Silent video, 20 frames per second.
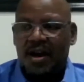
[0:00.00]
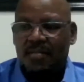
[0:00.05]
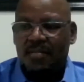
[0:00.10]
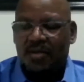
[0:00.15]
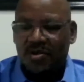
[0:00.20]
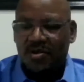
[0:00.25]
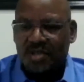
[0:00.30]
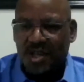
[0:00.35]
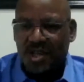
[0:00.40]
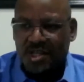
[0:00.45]

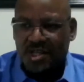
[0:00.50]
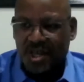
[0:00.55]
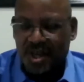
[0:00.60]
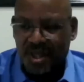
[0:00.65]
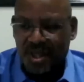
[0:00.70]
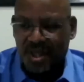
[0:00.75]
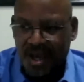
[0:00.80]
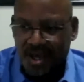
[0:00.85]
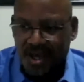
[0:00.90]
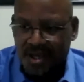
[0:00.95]

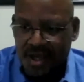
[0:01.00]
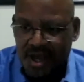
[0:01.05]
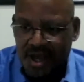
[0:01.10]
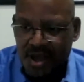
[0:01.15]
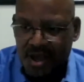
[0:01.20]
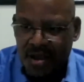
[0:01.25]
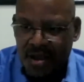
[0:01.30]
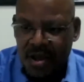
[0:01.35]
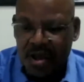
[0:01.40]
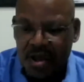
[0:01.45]
position in that
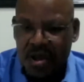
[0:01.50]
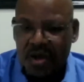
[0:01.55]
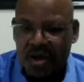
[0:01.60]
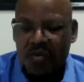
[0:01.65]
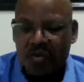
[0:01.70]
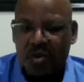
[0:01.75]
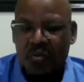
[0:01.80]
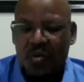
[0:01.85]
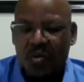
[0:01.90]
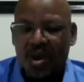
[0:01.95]

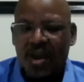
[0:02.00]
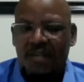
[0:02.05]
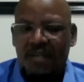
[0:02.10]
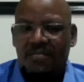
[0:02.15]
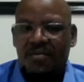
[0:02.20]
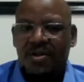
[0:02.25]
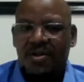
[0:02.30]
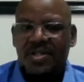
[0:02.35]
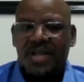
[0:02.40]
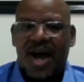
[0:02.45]
we
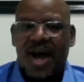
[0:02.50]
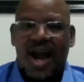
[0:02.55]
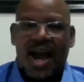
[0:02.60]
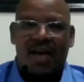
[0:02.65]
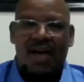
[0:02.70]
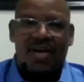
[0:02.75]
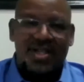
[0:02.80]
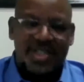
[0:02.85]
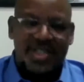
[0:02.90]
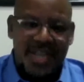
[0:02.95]
have not dug
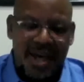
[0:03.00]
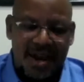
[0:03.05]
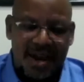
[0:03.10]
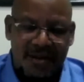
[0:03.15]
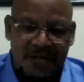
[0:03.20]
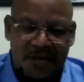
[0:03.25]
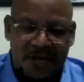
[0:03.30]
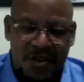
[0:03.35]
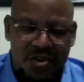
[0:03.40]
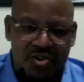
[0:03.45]

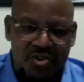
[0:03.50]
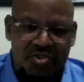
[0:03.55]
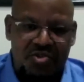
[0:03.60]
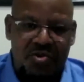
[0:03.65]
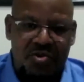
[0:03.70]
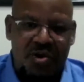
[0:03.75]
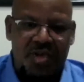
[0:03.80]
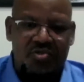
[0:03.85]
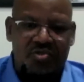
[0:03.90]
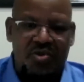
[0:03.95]
ourselves
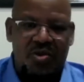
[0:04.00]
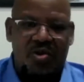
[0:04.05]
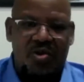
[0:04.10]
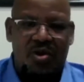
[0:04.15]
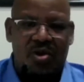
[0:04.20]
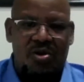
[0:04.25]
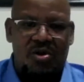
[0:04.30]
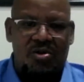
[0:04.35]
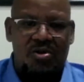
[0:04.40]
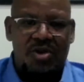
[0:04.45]
into what we
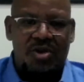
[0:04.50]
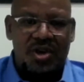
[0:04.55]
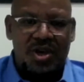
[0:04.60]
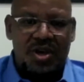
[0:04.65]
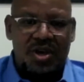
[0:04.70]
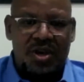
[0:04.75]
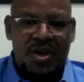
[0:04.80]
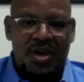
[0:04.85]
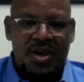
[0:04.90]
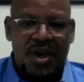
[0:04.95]
call
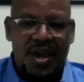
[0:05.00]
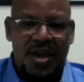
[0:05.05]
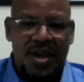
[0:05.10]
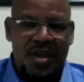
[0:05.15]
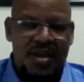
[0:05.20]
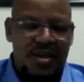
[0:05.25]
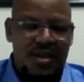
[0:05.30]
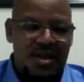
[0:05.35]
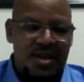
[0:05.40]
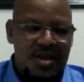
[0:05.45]

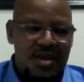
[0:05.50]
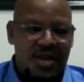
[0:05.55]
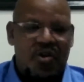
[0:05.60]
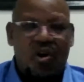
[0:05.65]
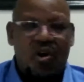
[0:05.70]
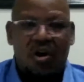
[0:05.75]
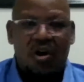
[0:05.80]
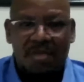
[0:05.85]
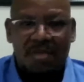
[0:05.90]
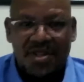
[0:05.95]
the
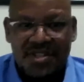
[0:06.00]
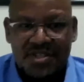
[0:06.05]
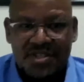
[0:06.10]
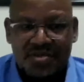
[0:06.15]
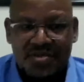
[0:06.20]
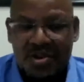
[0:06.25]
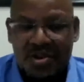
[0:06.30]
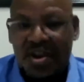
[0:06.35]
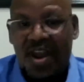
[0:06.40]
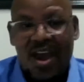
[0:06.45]
core
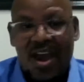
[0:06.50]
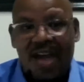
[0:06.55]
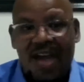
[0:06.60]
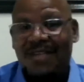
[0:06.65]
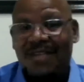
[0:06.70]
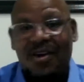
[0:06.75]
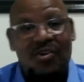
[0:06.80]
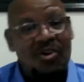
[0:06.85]
business. We don't have a